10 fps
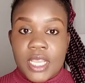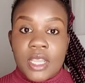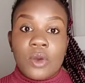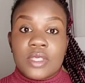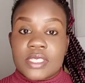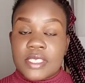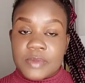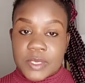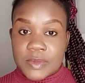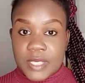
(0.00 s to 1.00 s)
on the same
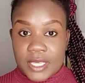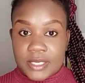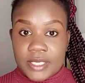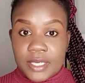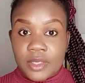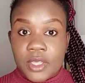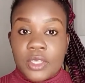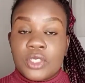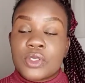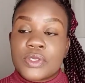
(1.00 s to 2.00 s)
site. Yeah,
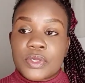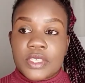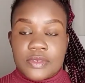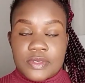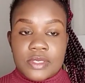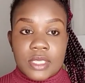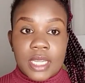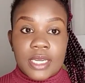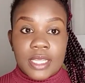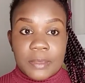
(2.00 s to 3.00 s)
it also gives
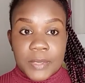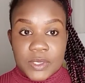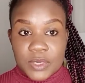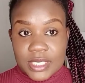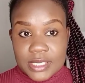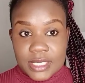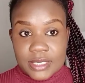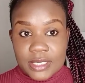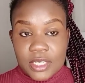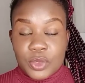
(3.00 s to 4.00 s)
another person
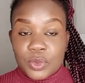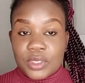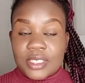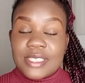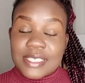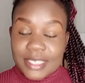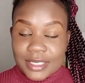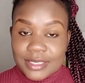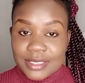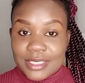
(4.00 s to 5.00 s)

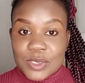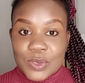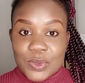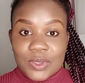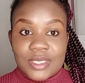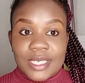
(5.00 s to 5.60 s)
insight into